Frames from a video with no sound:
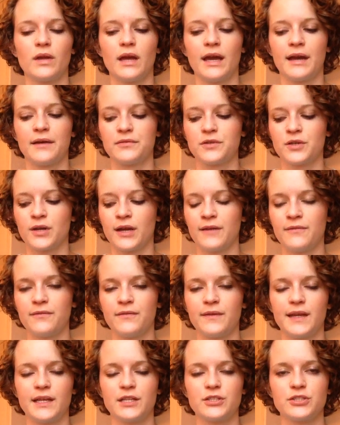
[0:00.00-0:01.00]
after I
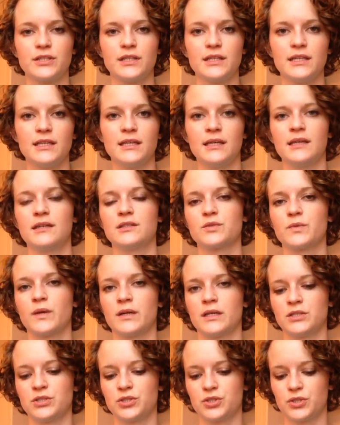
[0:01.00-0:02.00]
finish the Square
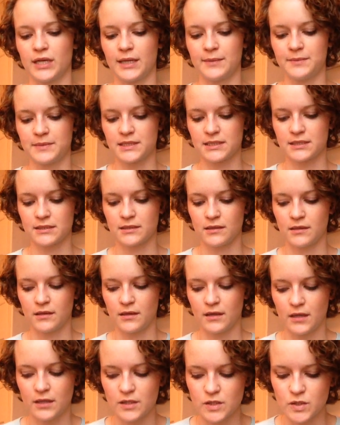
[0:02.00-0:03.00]
and Stripes
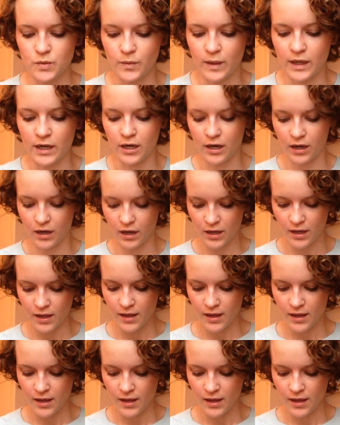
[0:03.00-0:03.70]
sweater.